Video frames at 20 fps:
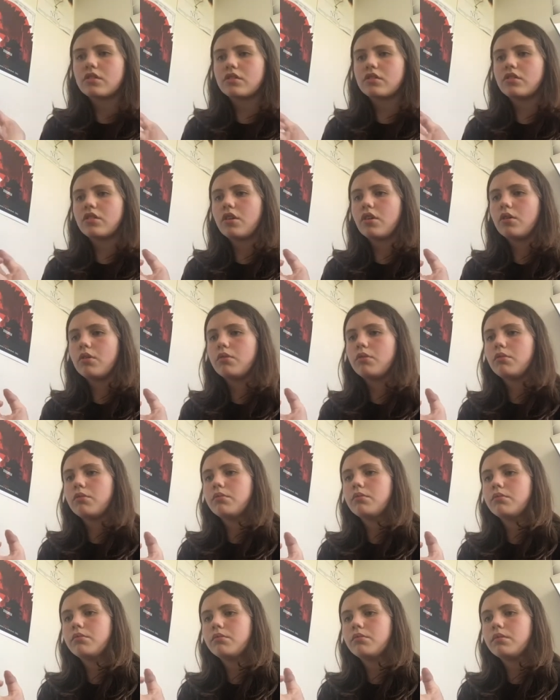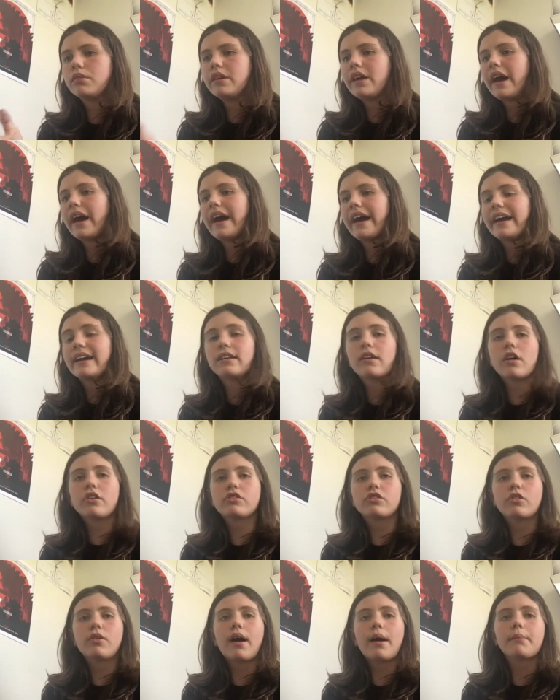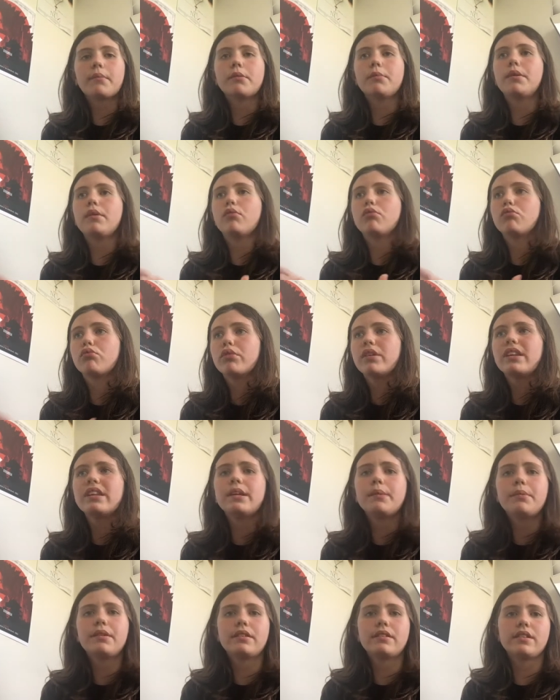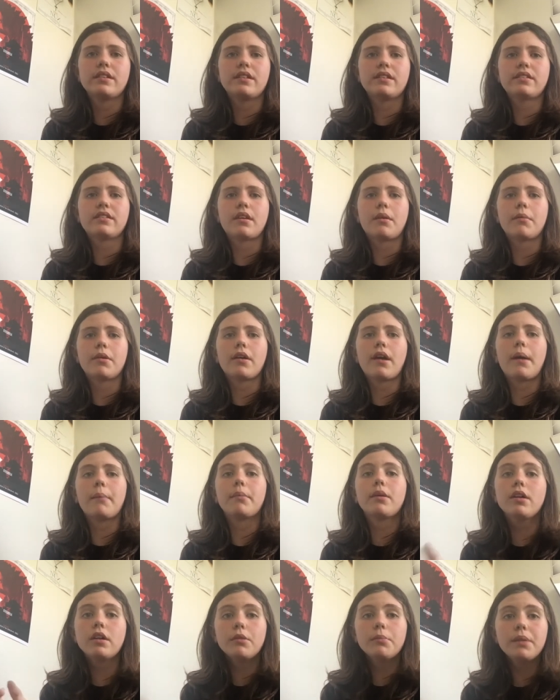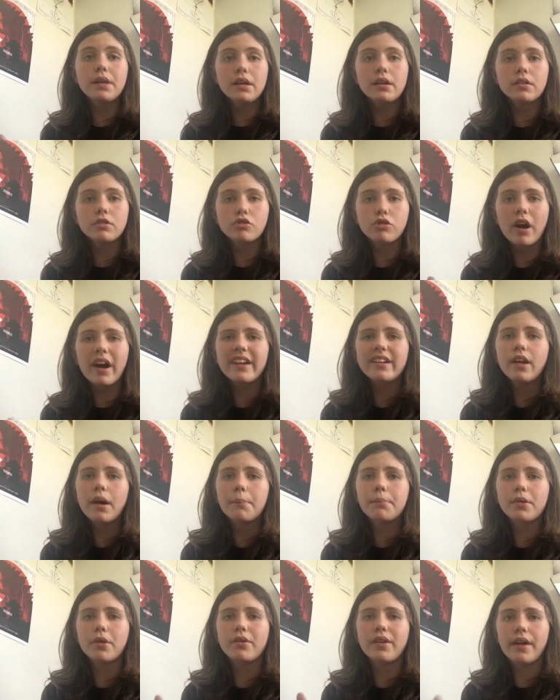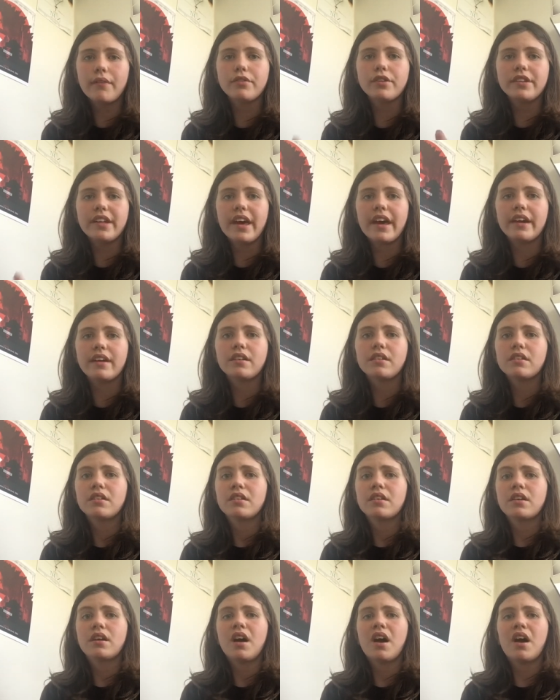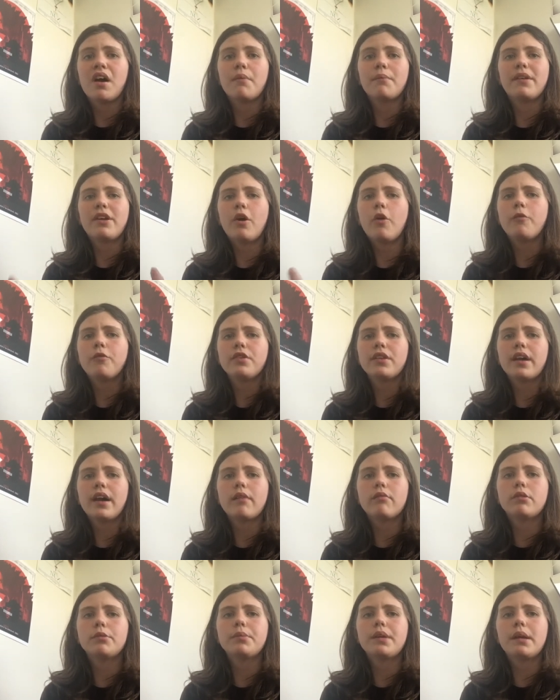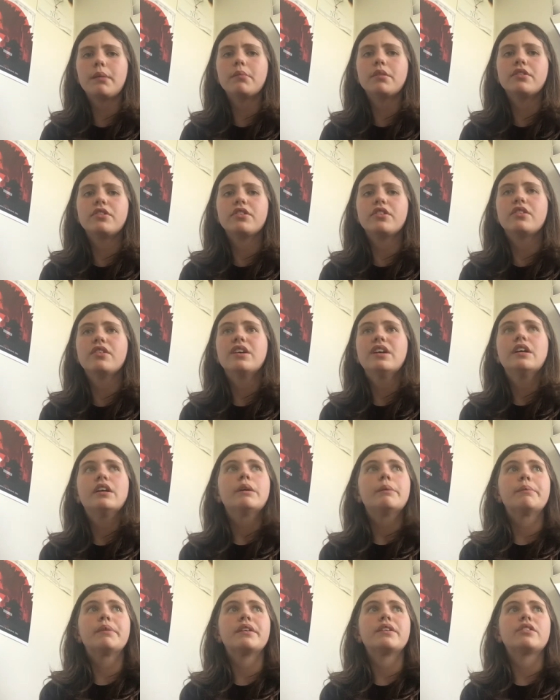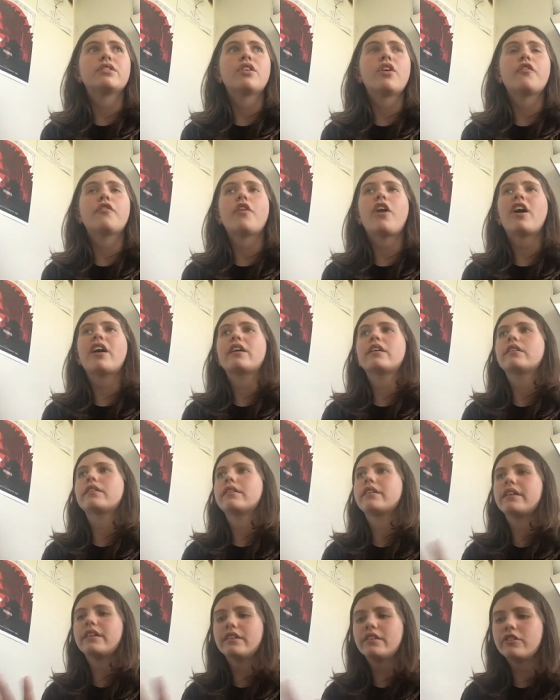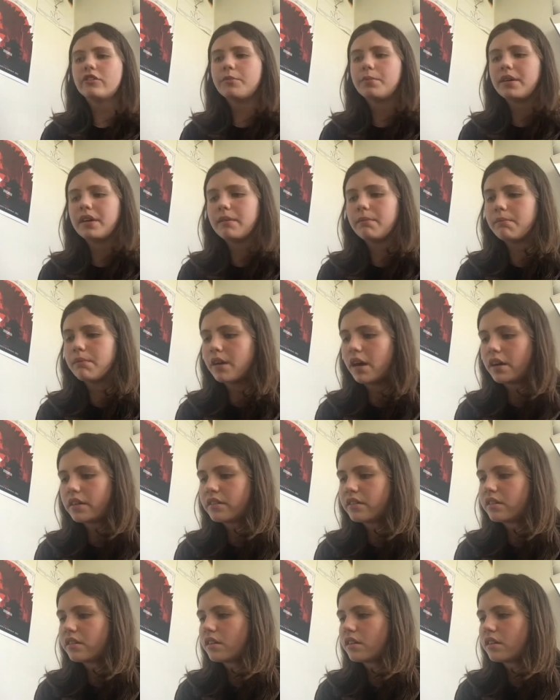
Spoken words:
so yeah, and also I'm gonna be really busy this summer. I'm gonna be trying to upload every day, and hopefully I will be able to. But so far it's been nuts.